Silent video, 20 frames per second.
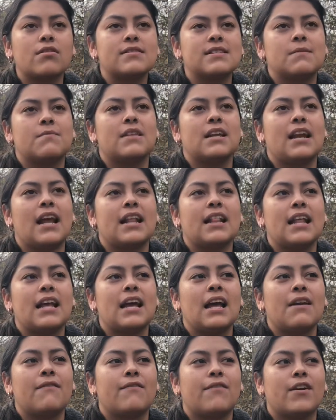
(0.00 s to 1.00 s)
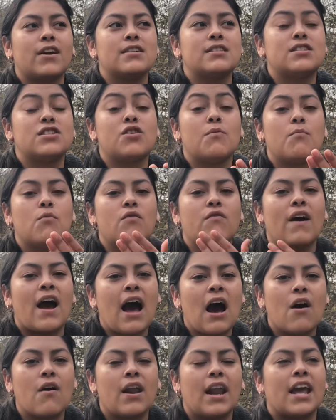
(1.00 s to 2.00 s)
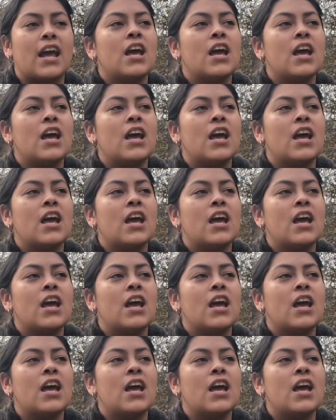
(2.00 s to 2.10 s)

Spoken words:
something like that for us to move out.